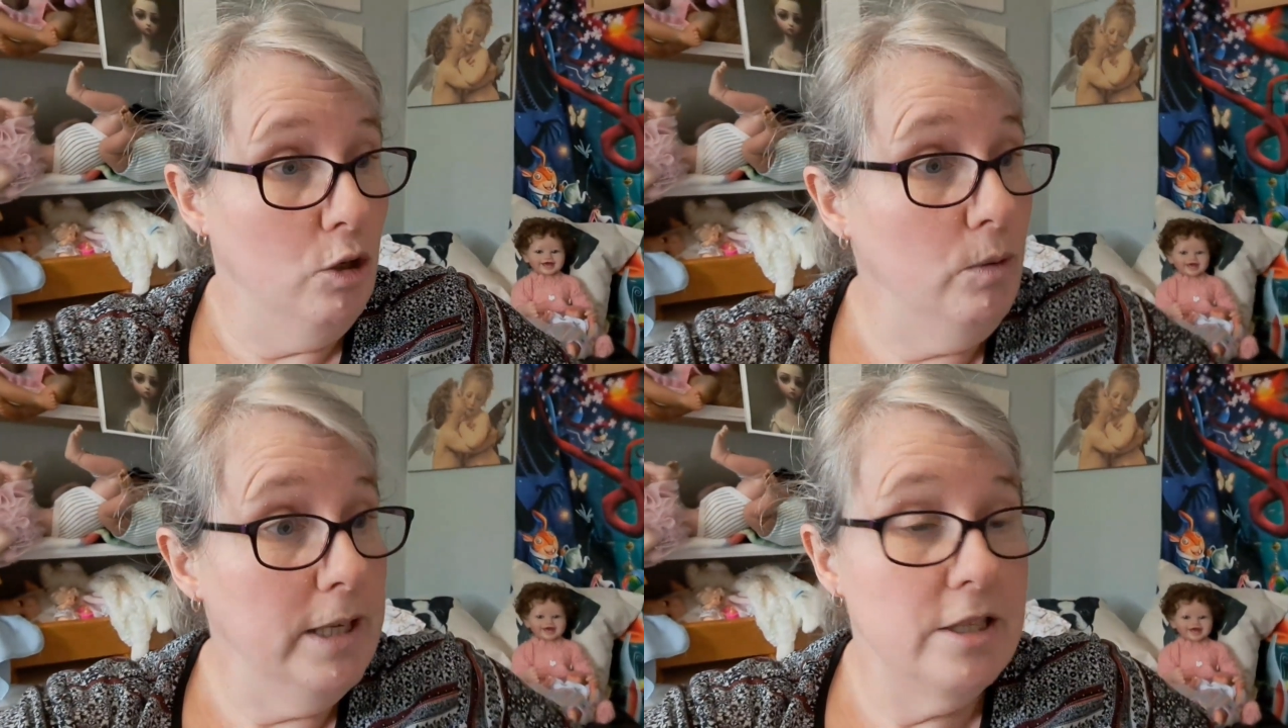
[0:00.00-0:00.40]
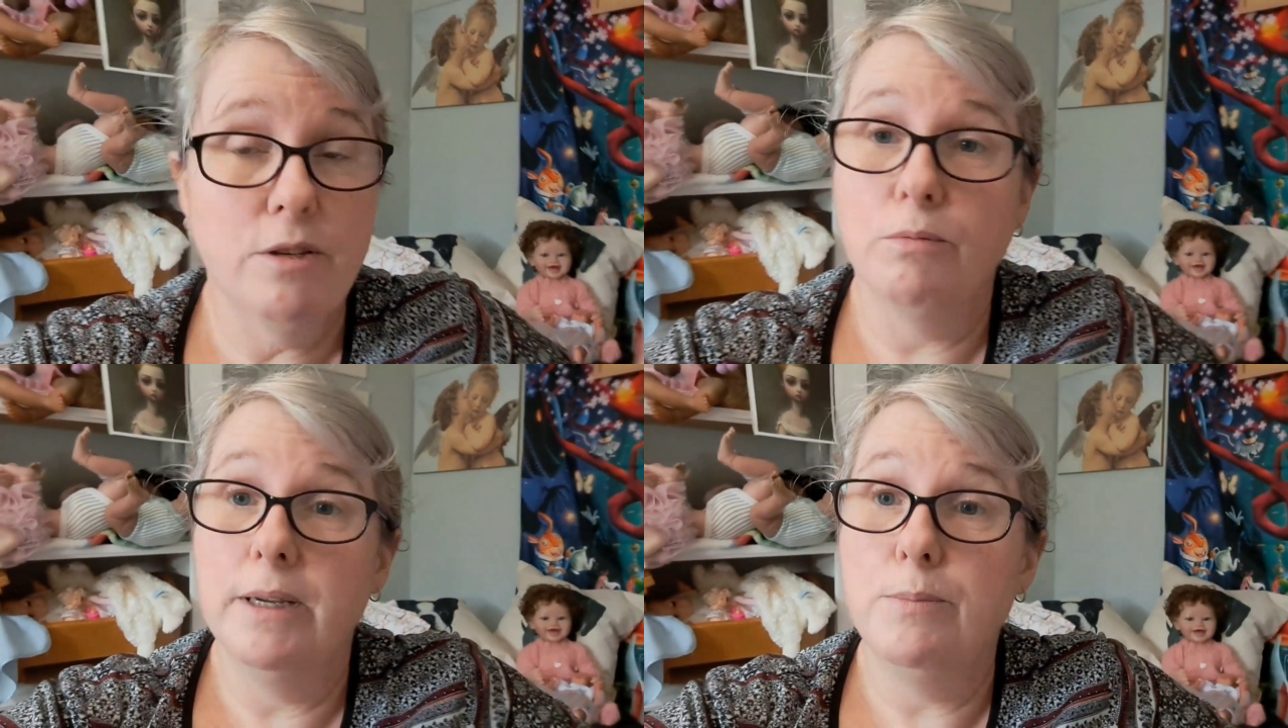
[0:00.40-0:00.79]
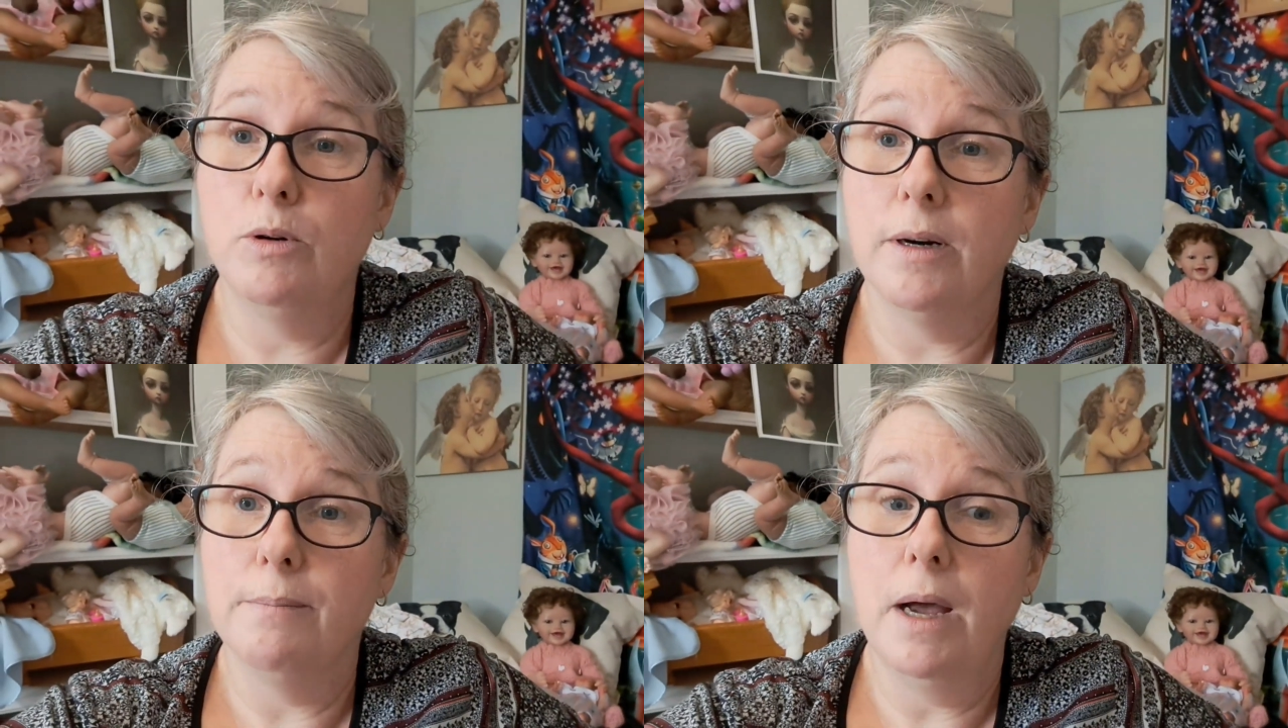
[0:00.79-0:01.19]
who is the
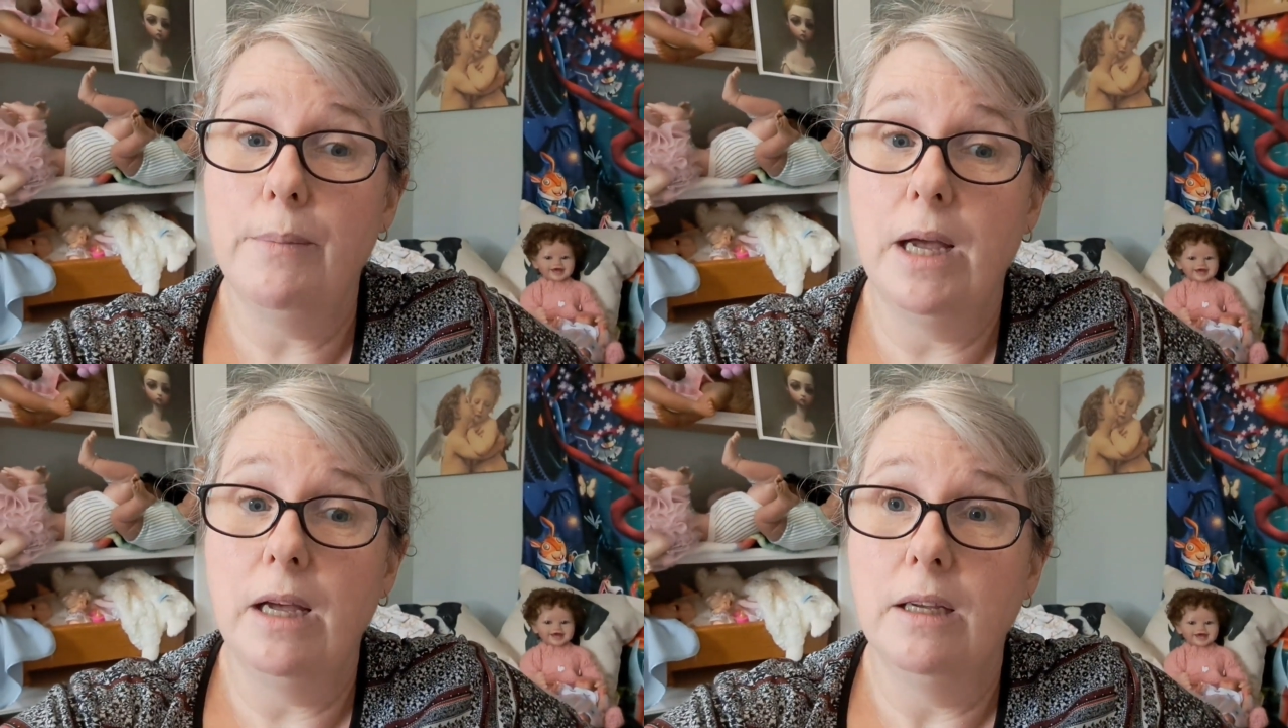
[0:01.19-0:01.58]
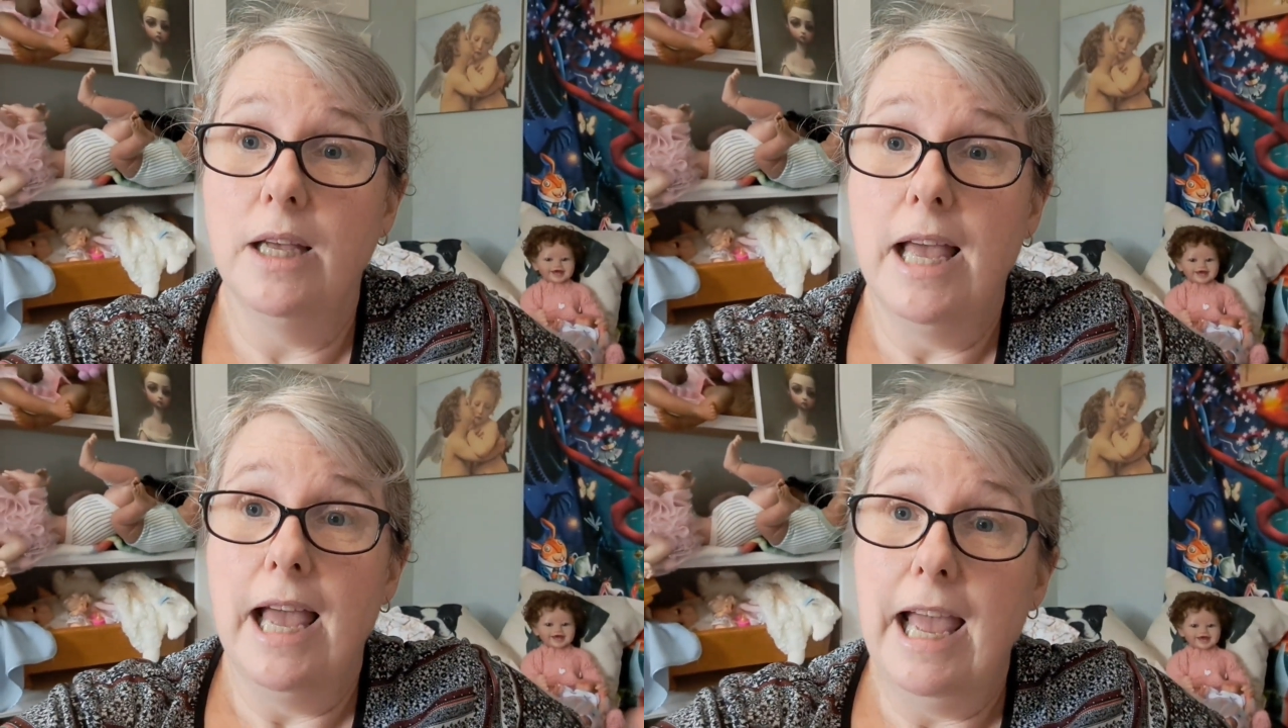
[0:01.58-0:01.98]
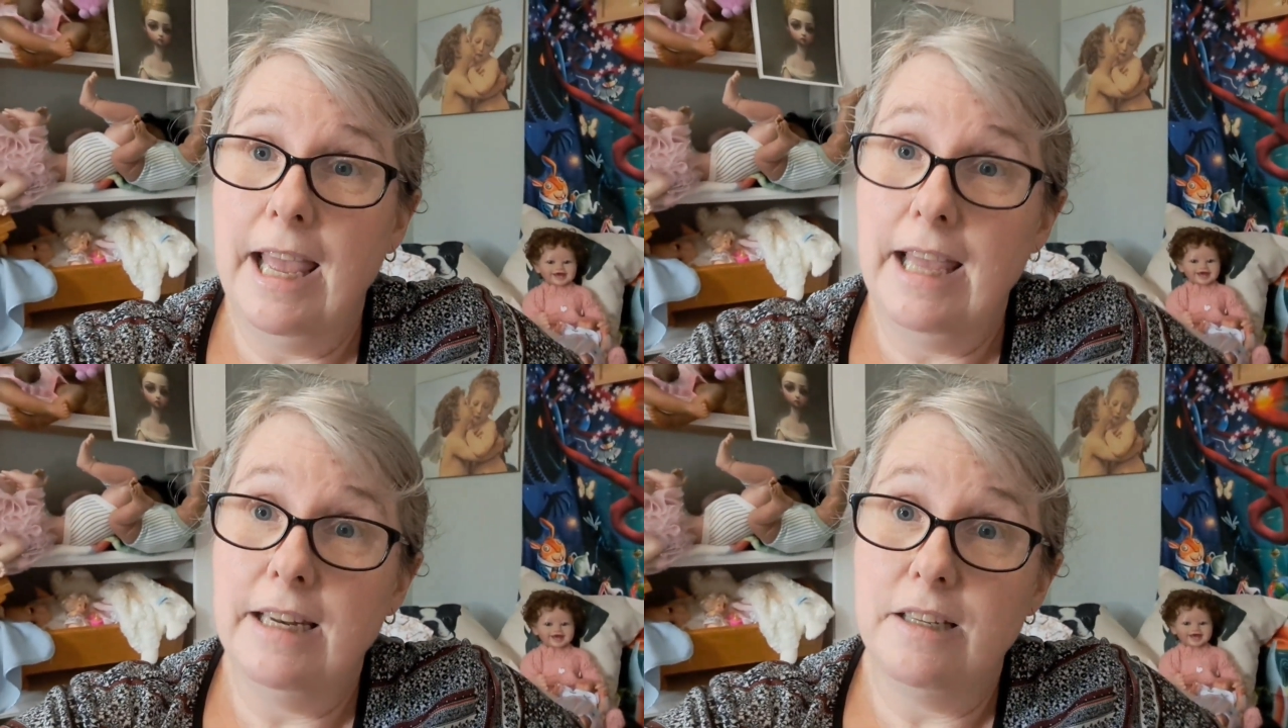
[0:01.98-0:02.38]
reborn Mama,
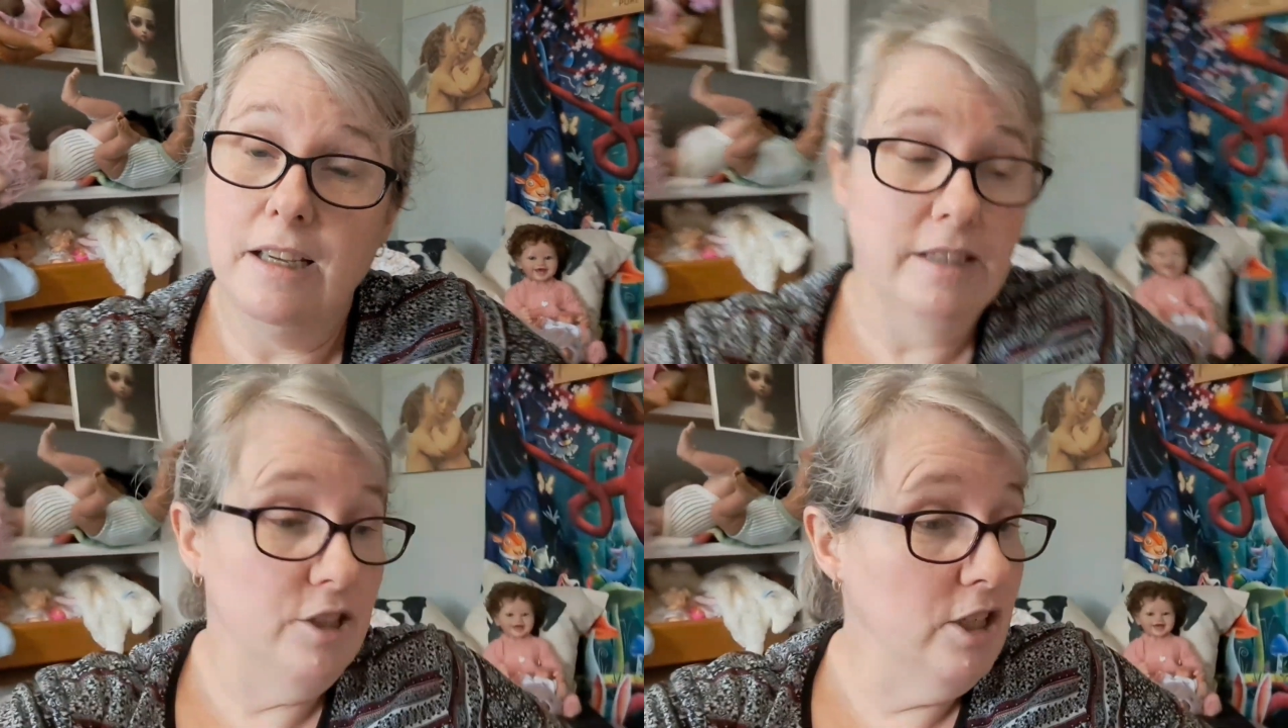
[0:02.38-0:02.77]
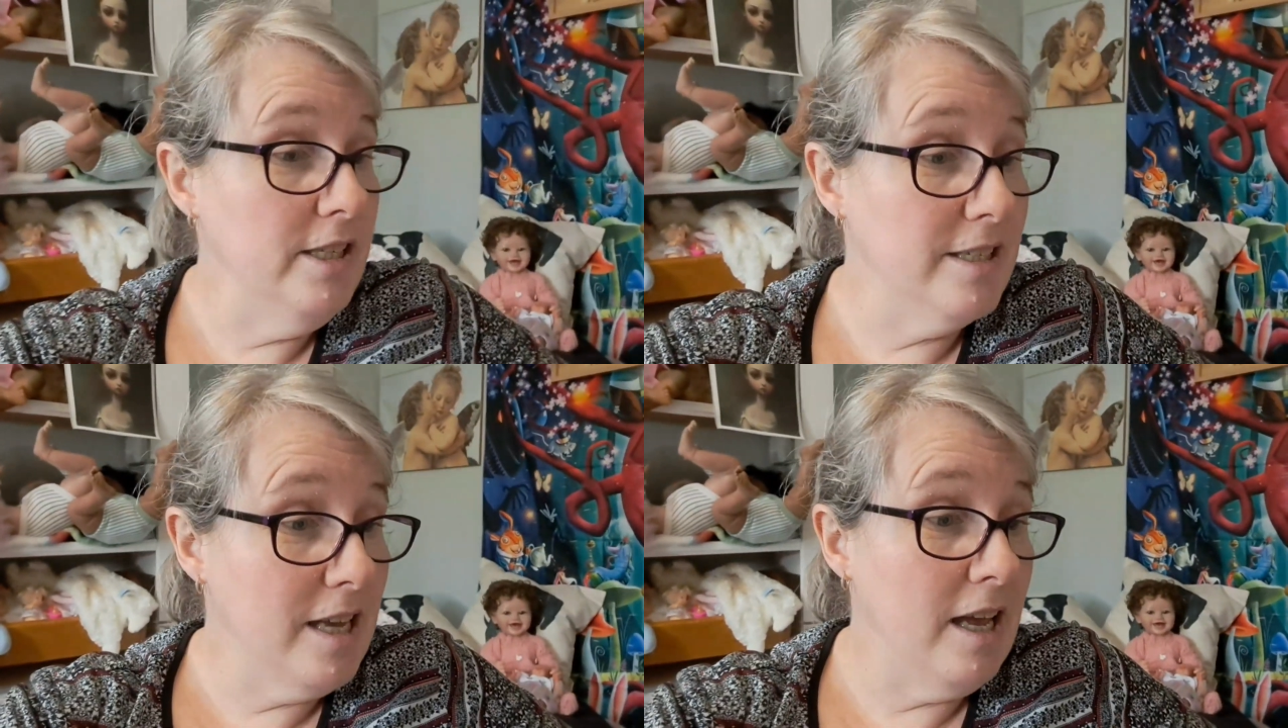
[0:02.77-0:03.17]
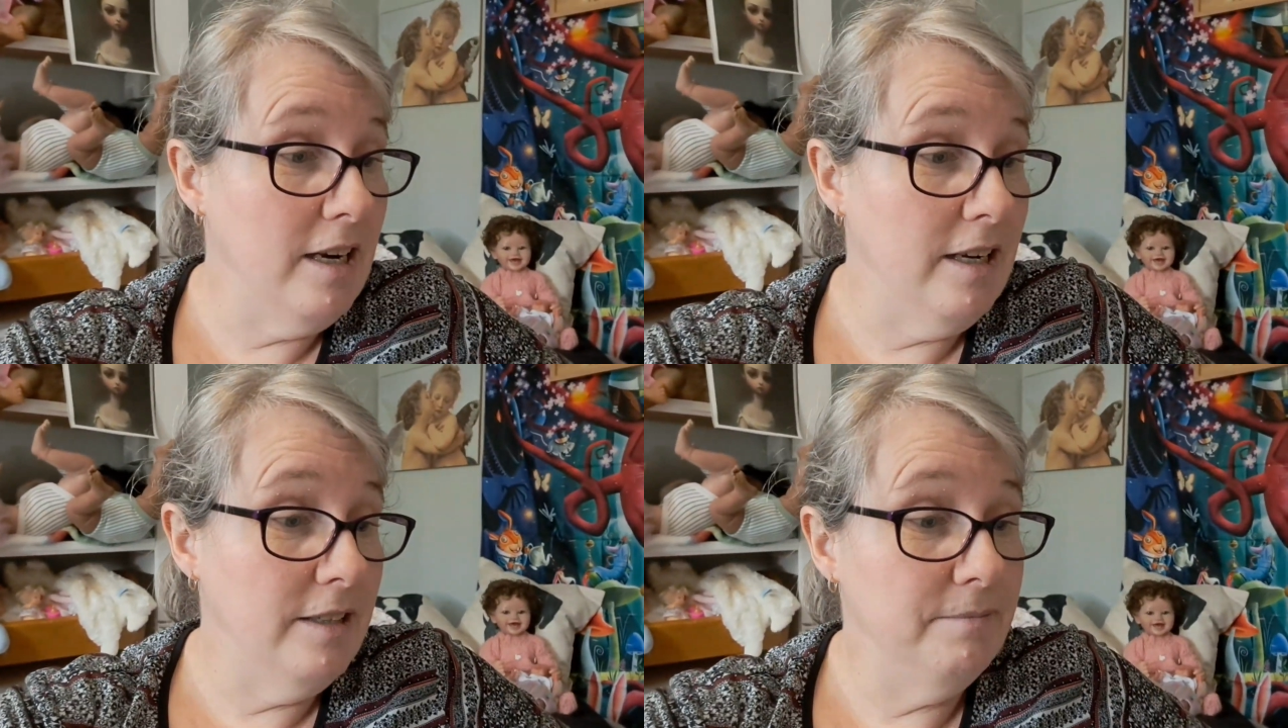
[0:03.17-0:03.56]
and she's kind
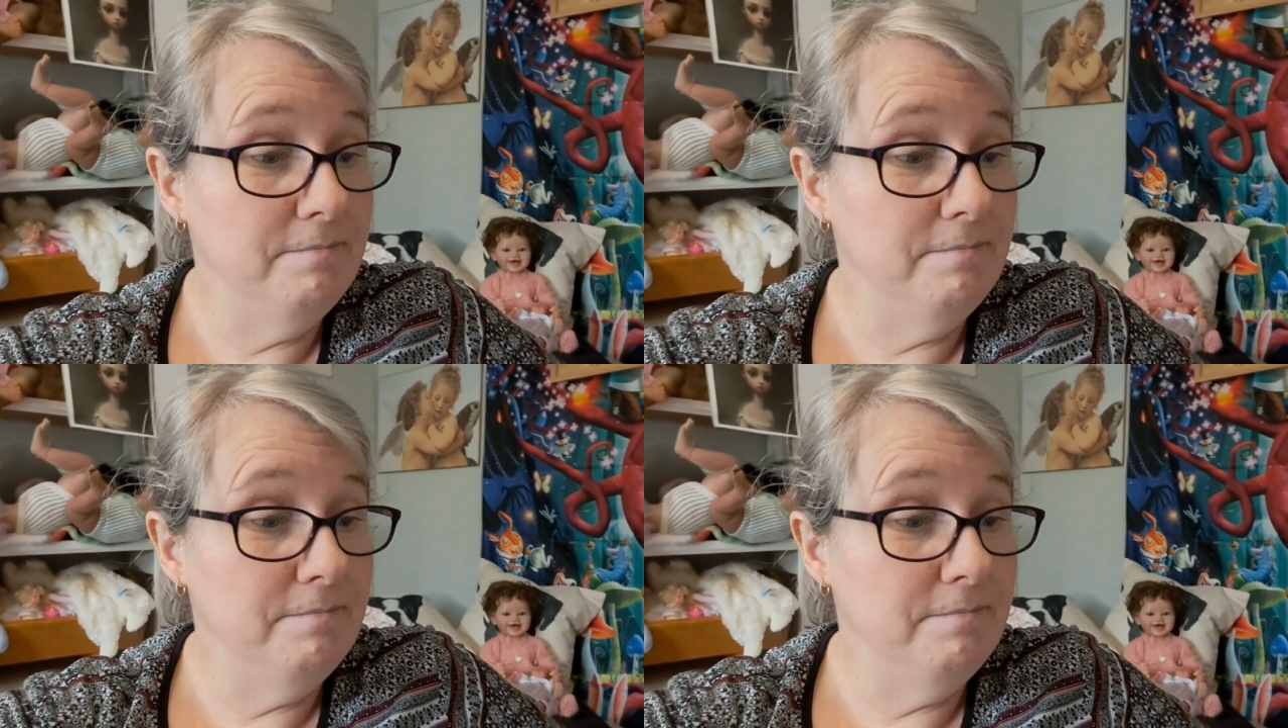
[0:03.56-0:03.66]
of